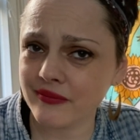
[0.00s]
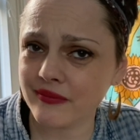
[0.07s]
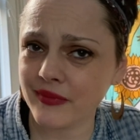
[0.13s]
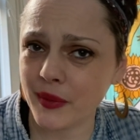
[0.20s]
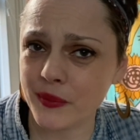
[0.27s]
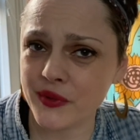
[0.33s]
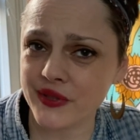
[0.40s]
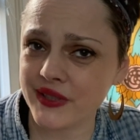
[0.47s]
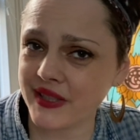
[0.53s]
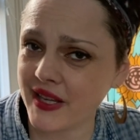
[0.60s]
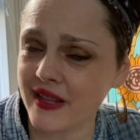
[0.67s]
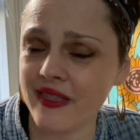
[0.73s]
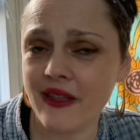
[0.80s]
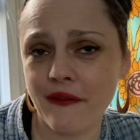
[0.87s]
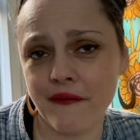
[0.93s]
I'm just
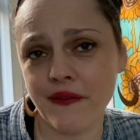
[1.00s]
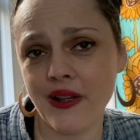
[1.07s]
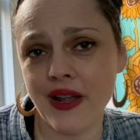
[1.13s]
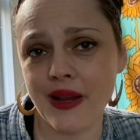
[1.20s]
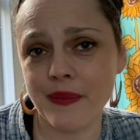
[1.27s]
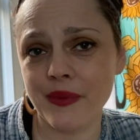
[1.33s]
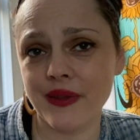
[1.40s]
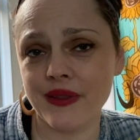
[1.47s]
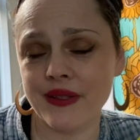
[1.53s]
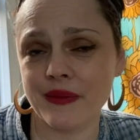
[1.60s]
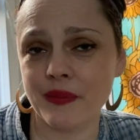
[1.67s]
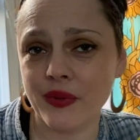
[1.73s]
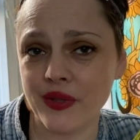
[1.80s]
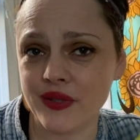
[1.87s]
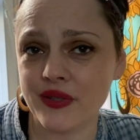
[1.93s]
getting that vibe that this
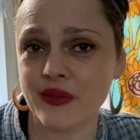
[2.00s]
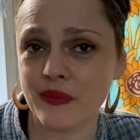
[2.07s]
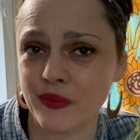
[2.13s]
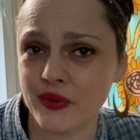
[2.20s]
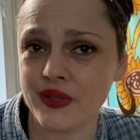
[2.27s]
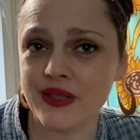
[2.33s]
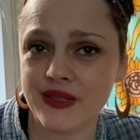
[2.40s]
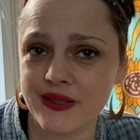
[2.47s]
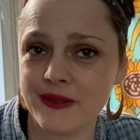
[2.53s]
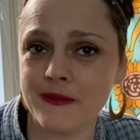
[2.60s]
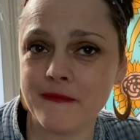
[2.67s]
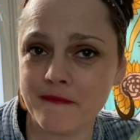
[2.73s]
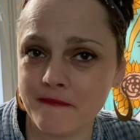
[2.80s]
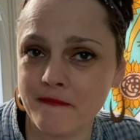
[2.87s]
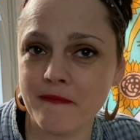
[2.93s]
person was
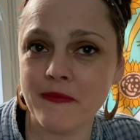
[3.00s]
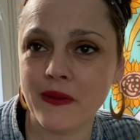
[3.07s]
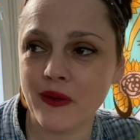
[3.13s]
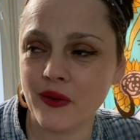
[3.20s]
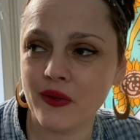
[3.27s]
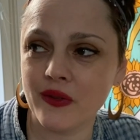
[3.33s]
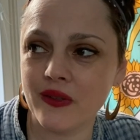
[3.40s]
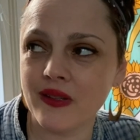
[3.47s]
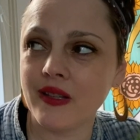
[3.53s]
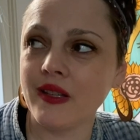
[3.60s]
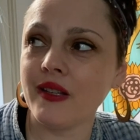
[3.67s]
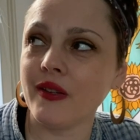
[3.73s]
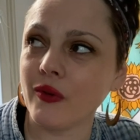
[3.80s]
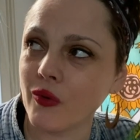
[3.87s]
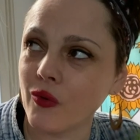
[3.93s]

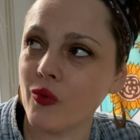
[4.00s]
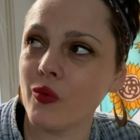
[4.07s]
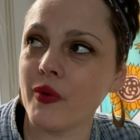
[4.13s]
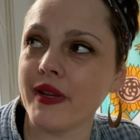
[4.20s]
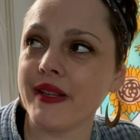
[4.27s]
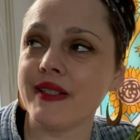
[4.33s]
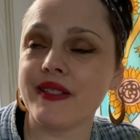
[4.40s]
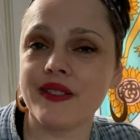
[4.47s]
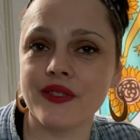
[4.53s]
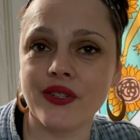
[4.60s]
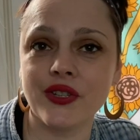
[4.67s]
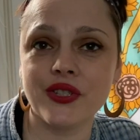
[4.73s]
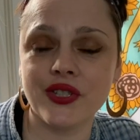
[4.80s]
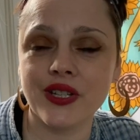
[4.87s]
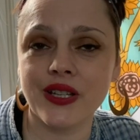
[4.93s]
always
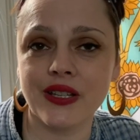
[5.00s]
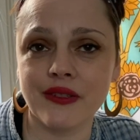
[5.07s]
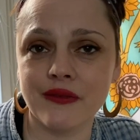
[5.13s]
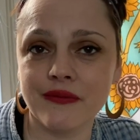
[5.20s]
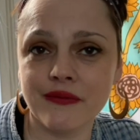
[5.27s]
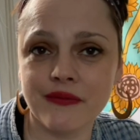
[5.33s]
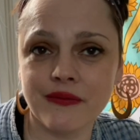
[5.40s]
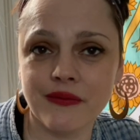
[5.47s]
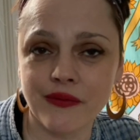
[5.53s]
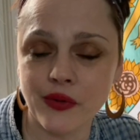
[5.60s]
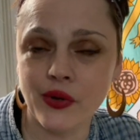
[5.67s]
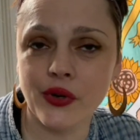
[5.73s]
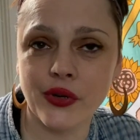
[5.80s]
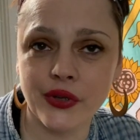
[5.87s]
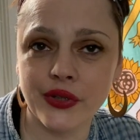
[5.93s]
searching
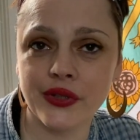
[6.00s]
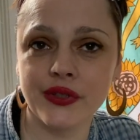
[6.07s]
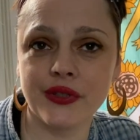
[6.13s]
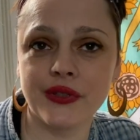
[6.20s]
for